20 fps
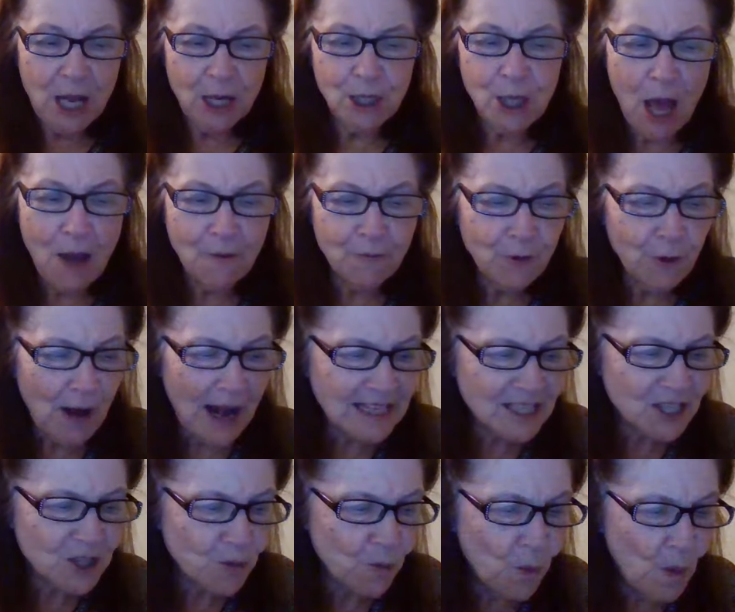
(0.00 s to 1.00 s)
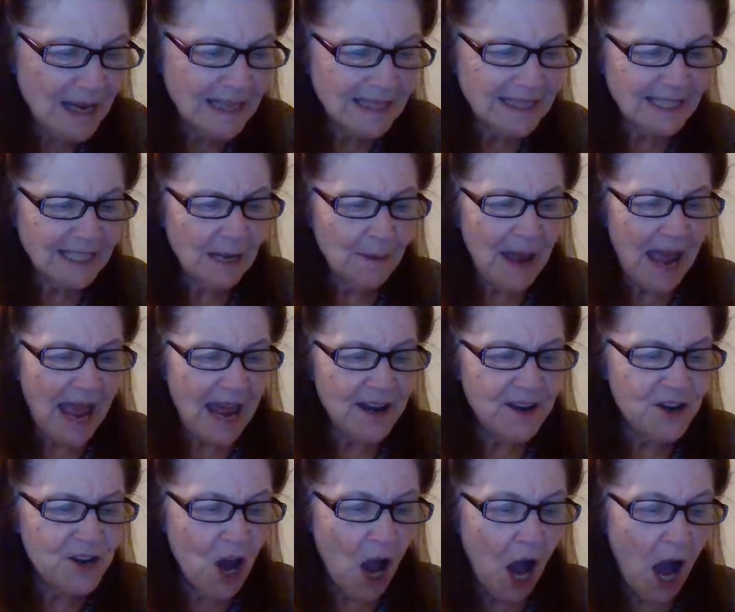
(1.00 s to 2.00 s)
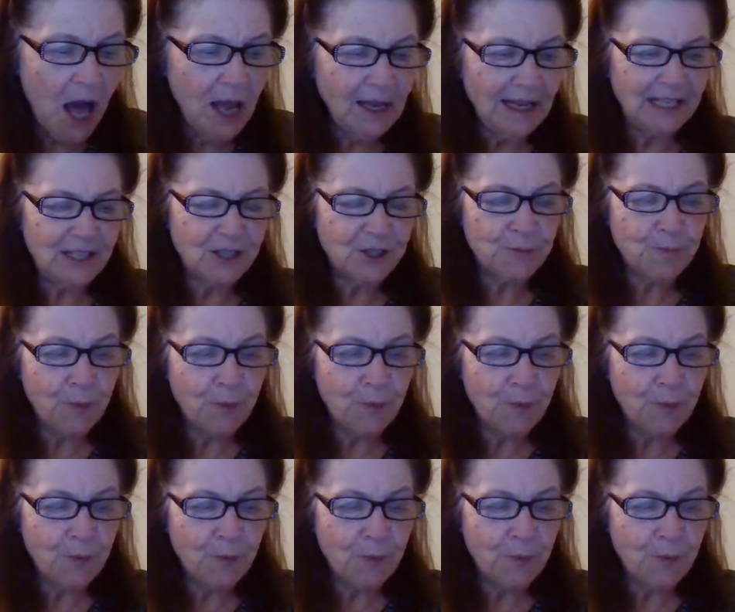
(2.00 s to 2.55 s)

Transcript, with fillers: Love grants wisdom and knowledge,